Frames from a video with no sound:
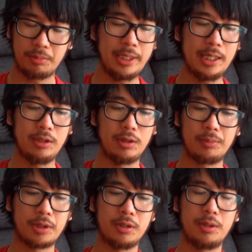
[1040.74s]
yeah, you know,
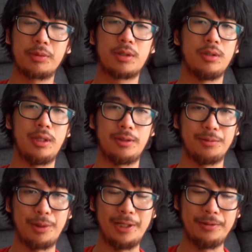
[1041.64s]
I'm not gonna like
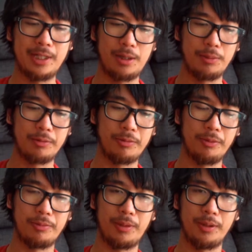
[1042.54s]
weigh you down
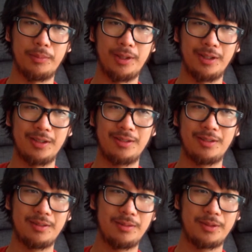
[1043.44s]
with my like
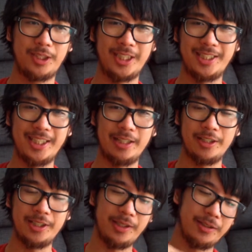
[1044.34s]
shitty
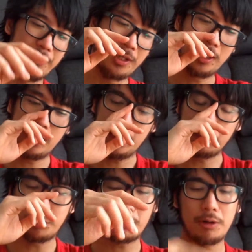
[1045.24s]
energy, you know.
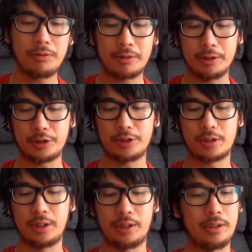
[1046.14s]
Moreover, it's
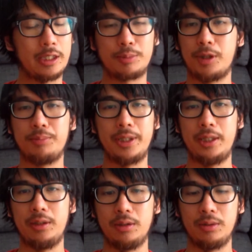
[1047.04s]
just like that's my
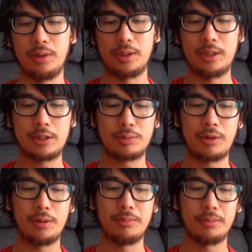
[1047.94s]
update, you know, like that's
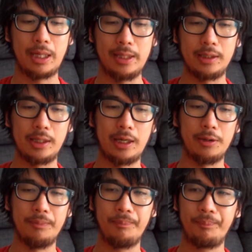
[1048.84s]
where I'm heading
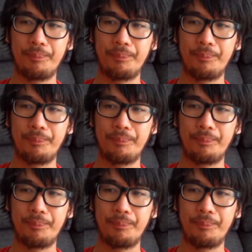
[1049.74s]
now.